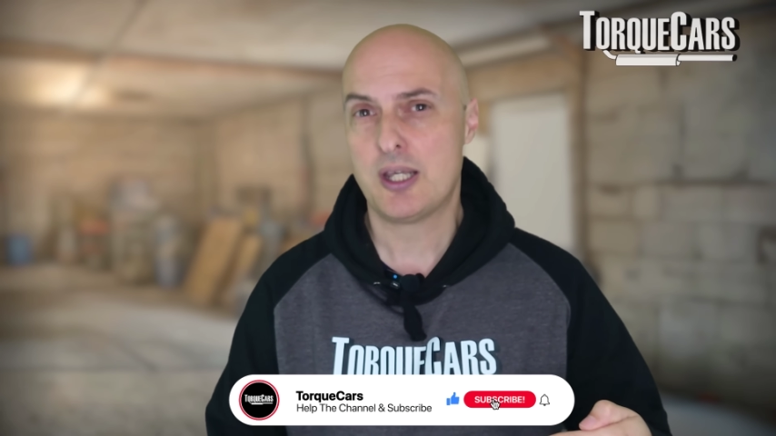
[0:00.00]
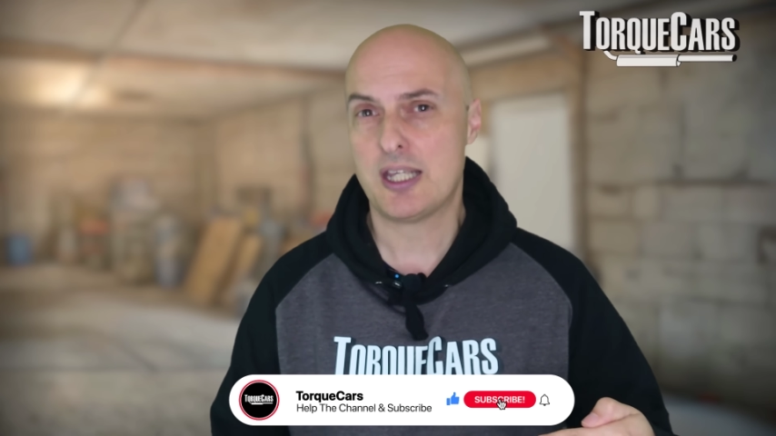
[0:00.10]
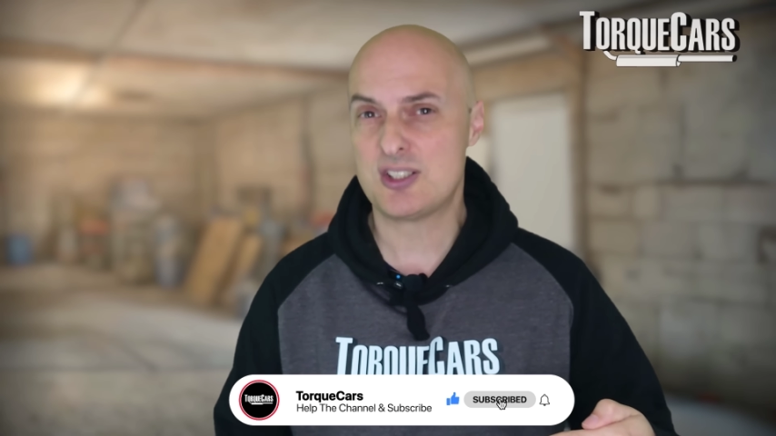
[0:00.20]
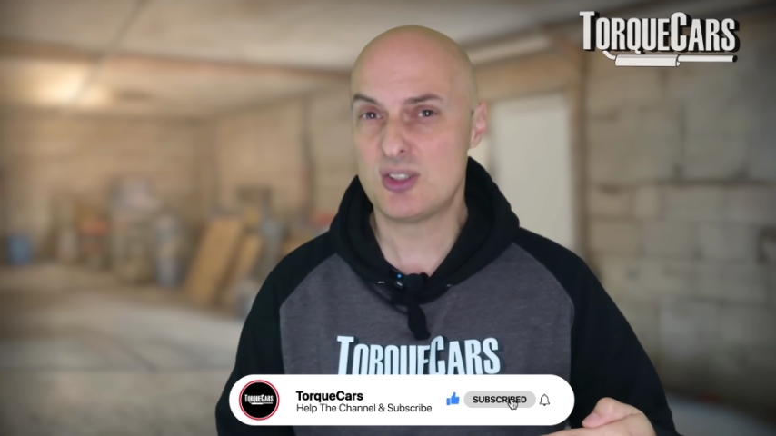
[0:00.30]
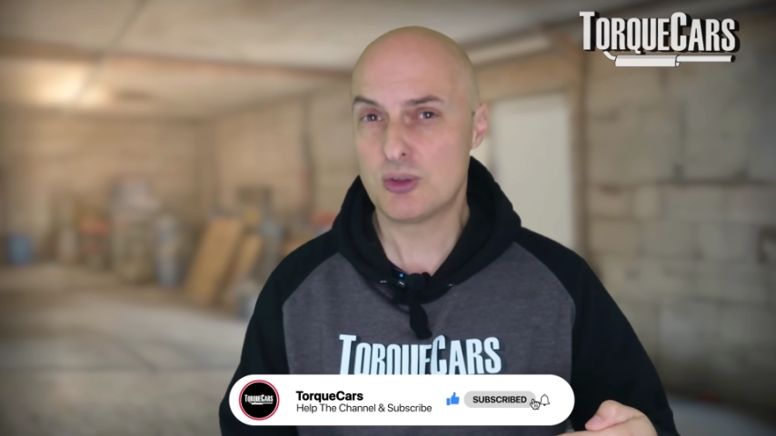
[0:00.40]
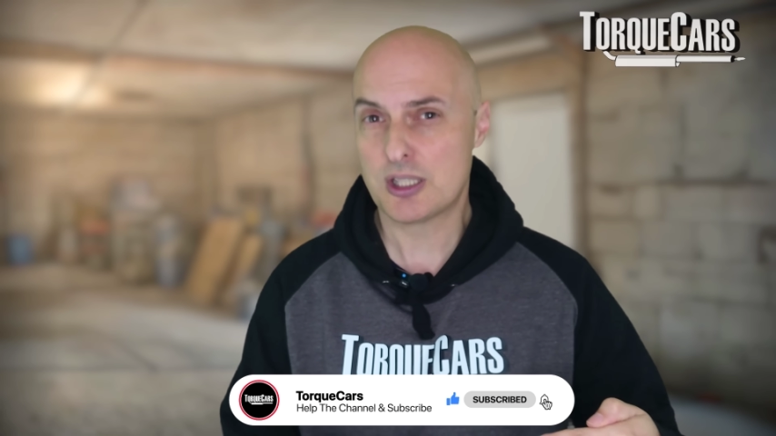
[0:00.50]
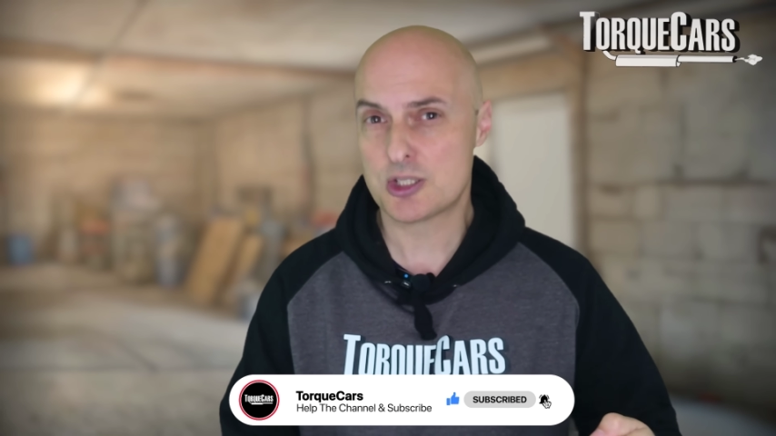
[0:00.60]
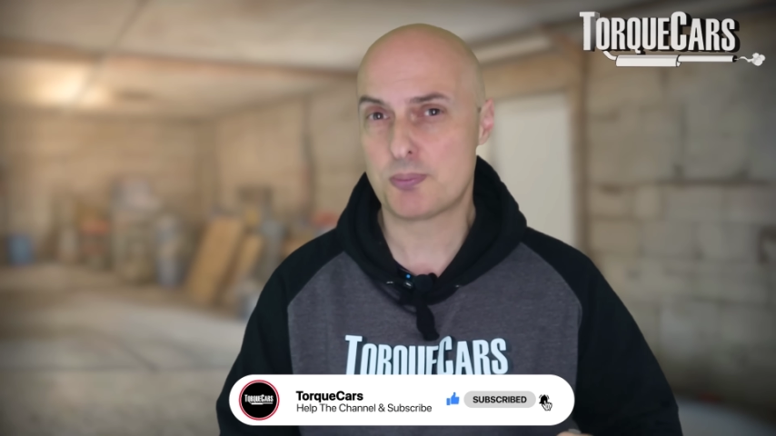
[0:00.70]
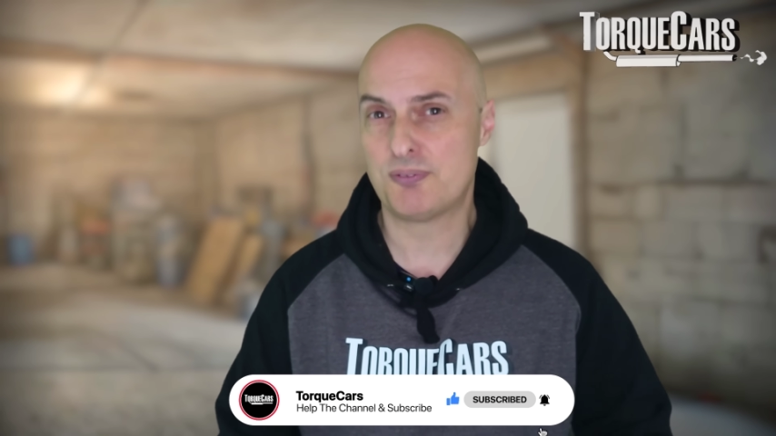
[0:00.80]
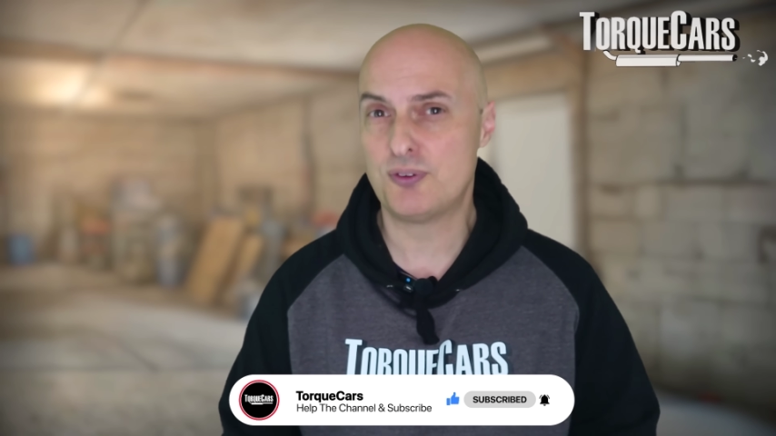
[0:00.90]
it's not
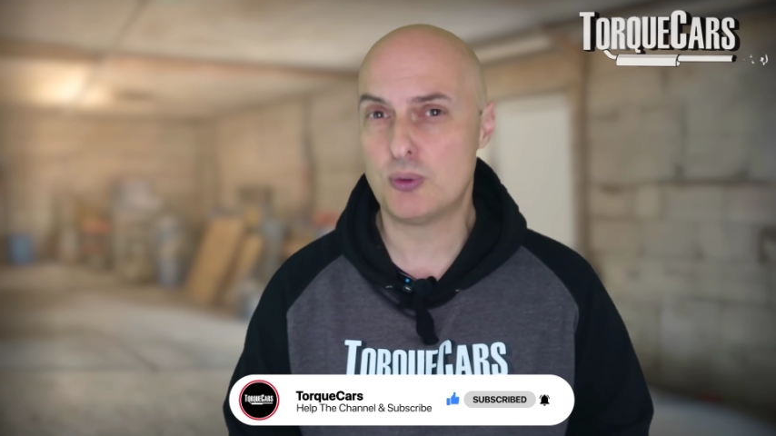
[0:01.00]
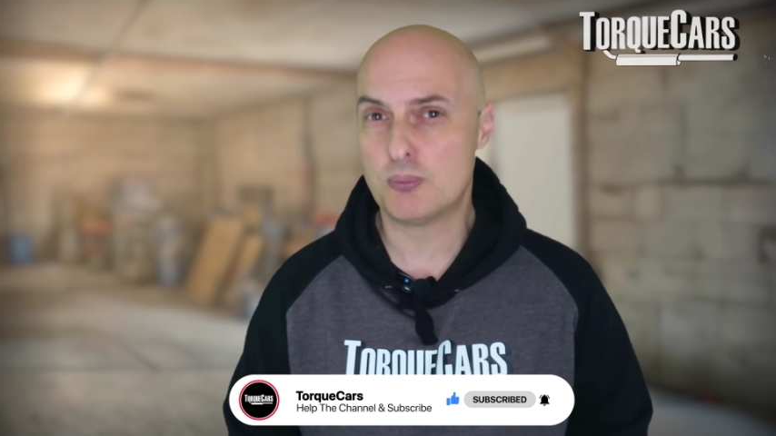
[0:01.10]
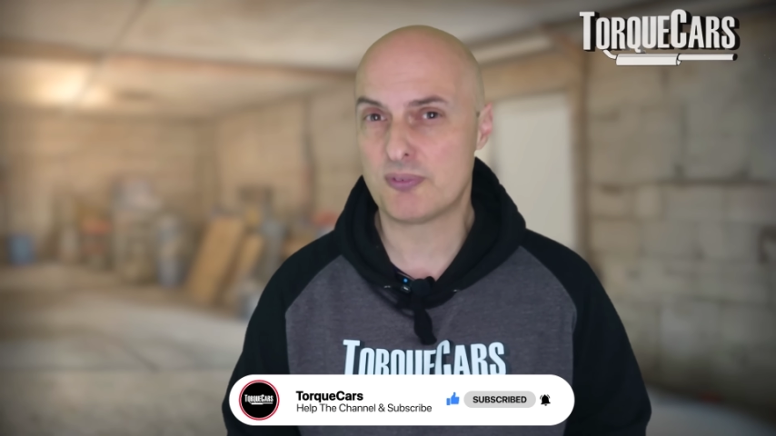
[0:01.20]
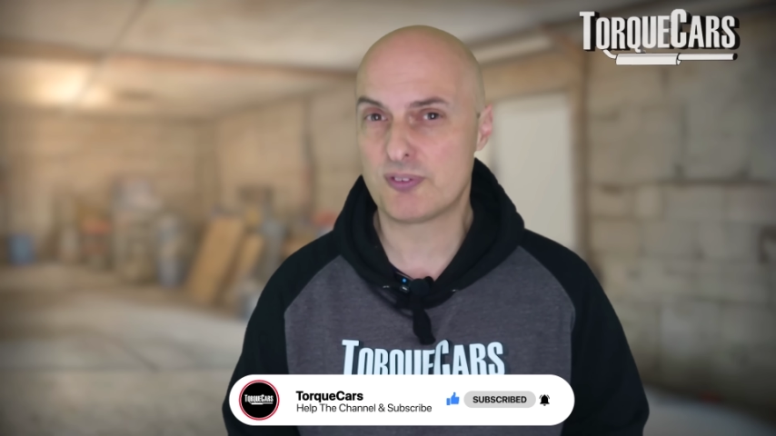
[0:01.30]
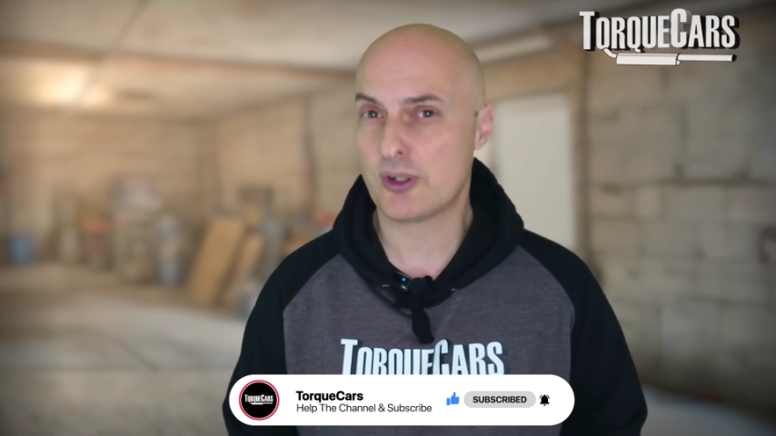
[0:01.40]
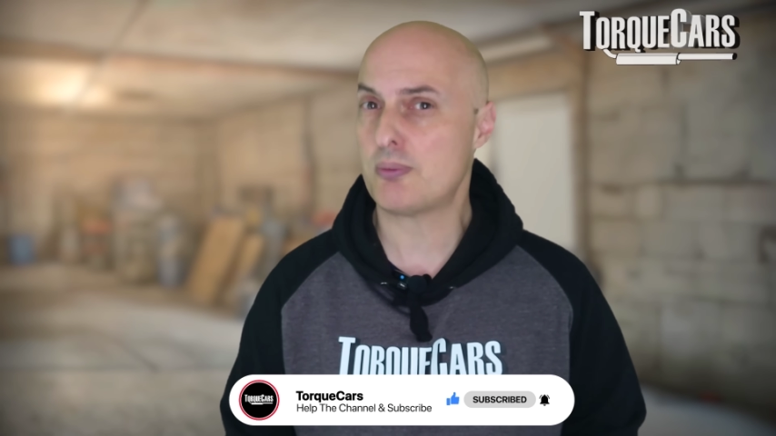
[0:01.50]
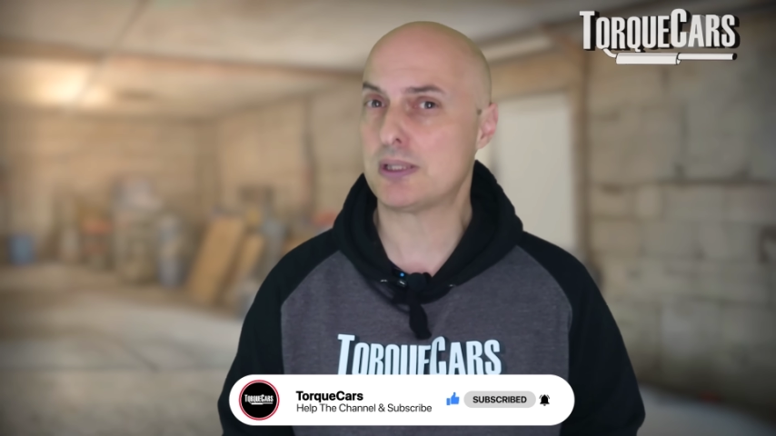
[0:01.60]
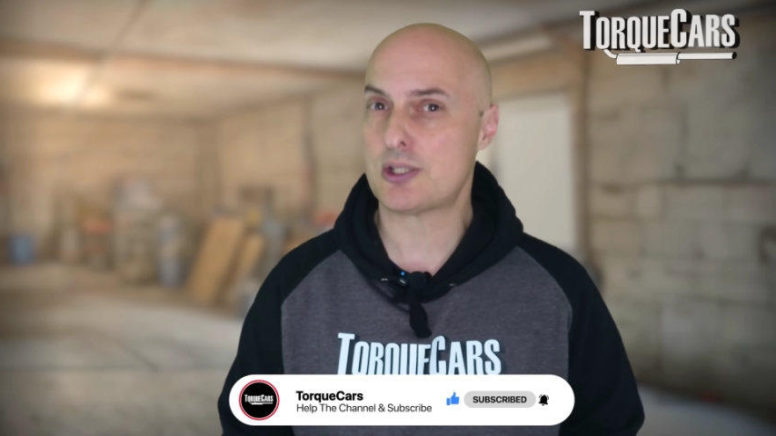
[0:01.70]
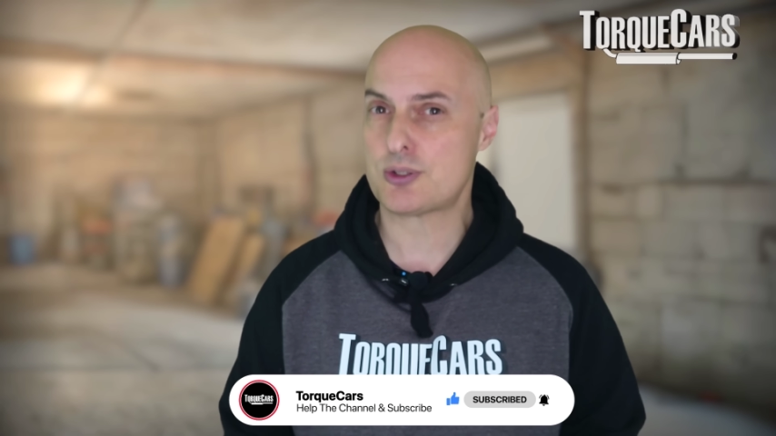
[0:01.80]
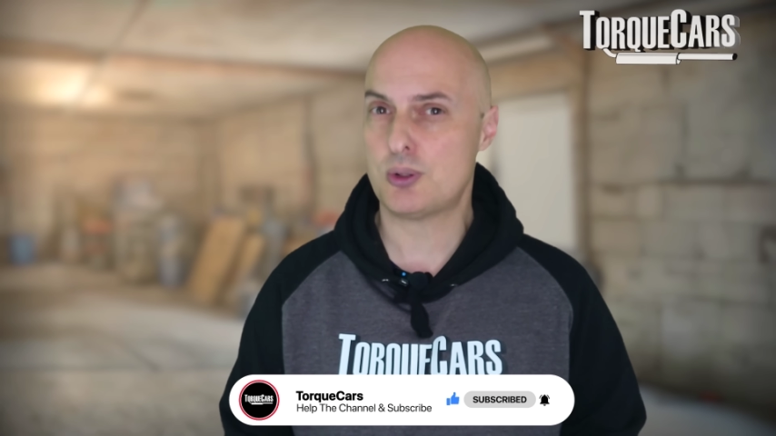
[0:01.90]
going to perform very
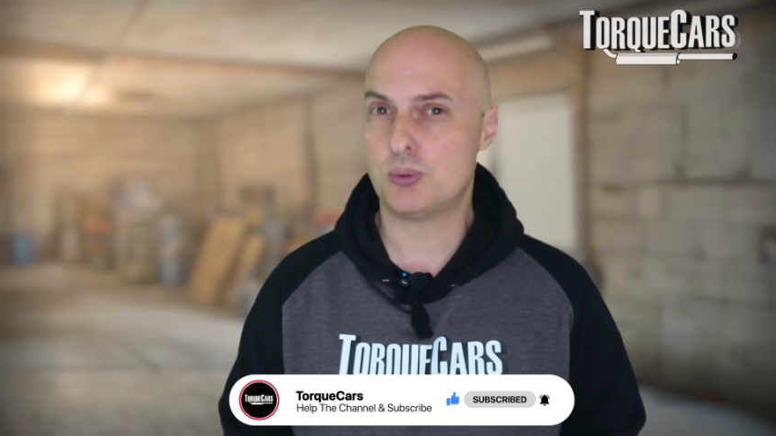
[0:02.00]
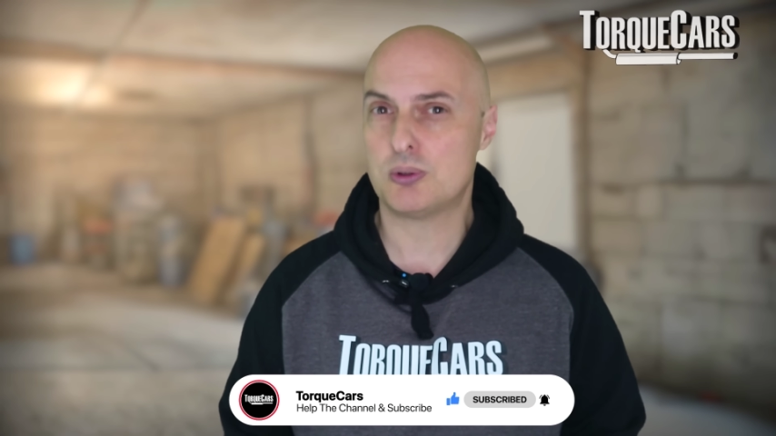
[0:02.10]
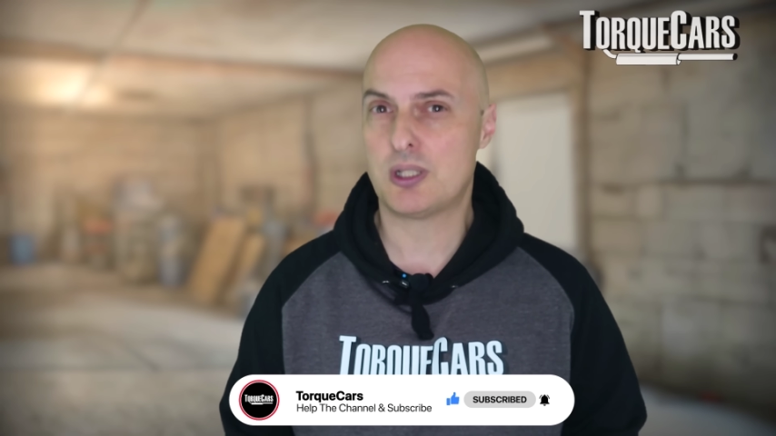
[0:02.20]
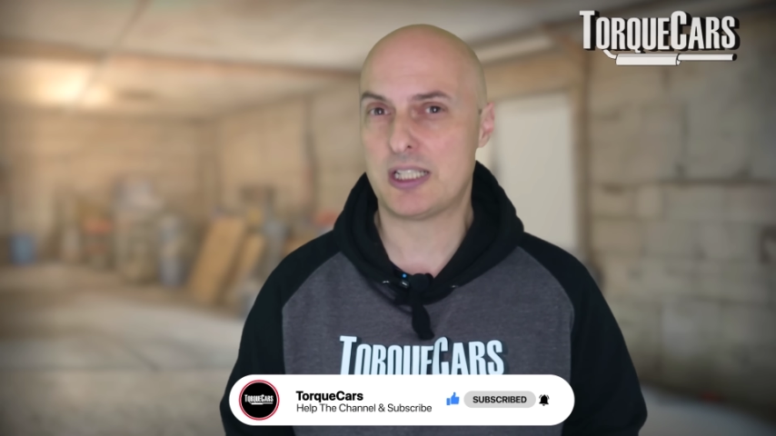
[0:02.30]
well at all